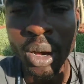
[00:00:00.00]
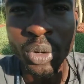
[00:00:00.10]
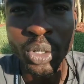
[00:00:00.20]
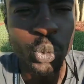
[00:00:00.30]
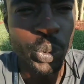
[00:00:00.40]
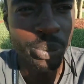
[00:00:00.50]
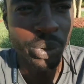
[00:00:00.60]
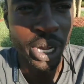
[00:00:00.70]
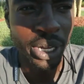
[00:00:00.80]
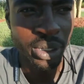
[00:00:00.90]
one of those
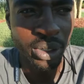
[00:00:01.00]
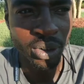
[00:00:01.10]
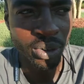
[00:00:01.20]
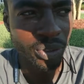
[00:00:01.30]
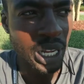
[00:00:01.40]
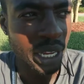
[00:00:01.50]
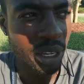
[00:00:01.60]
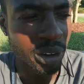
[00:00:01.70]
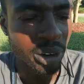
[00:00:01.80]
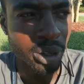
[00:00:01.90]
people, if I
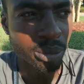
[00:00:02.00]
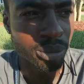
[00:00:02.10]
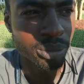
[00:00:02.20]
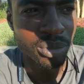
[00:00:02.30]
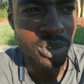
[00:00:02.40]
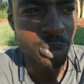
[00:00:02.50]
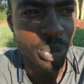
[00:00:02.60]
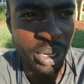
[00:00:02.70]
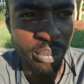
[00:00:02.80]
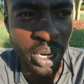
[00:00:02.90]
like a girl, I'm
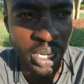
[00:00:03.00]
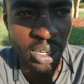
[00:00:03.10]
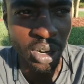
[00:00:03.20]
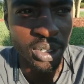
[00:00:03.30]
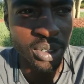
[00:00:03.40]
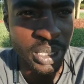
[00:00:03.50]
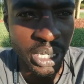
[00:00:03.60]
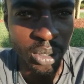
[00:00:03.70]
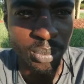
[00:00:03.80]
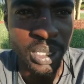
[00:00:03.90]
spending money on her, I'm
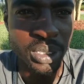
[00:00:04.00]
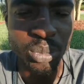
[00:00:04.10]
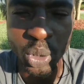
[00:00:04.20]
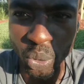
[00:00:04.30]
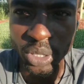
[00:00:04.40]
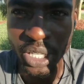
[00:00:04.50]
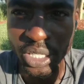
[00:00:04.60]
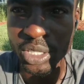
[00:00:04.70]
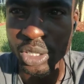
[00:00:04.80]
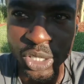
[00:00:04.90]
taking her place, I'm doing
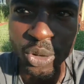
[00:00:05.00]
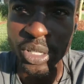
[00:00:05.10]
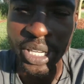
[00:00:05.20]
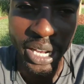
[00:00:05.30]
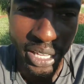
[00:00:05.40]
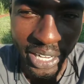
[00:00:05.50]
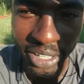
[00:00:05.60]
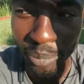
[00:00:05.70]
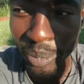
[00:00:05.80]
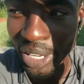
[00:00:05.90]
things to show her that I
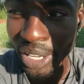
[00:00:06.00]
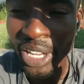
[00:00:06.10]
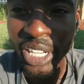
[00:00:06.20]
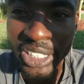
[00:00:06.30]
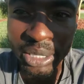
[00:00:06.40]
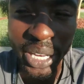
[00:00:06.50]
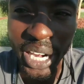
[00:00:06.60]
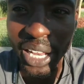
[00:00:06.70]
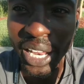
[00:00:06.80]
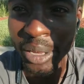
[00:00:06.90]
like her. But she
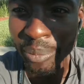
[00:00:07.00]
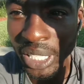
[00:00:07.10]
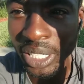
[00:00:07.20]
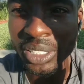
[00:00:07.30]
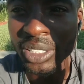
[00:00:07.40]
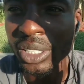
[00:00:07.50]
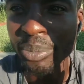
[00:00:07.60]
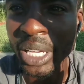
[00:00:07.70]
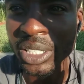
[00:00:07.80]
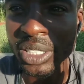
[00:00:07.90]
may not like me, and
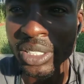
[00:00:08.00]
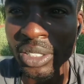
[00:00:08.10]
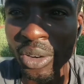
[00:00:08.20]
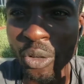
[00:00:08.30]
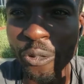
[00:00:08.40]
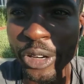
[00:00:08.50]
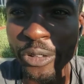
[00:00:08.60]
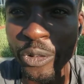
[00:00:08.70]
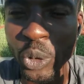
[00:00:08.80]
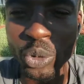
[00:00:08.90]
she may just,
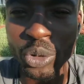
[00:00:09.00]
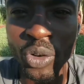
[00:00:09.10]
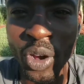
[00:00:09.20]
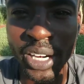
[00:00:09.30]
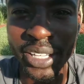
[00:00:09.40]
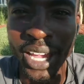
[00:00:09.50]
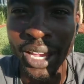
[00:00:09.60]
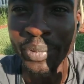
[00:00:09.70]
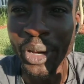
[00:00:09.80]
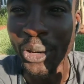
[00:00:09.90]
free food. You know how the
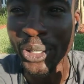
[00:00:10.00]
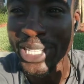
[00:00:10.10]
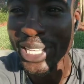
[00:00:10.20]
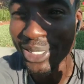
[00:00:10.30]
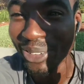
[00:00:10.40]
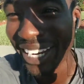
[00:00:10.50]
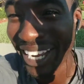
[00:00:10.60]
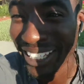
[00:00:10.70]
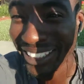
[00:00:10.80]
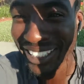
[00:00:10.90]
game goes. It's
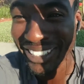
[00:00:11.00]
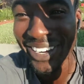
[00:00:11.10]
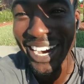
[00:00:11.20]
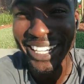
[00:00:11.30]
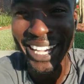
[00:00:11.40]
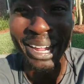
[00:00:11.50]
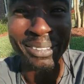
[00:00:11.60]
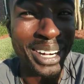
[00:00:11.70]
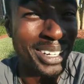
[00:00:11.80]
2018, you know how the game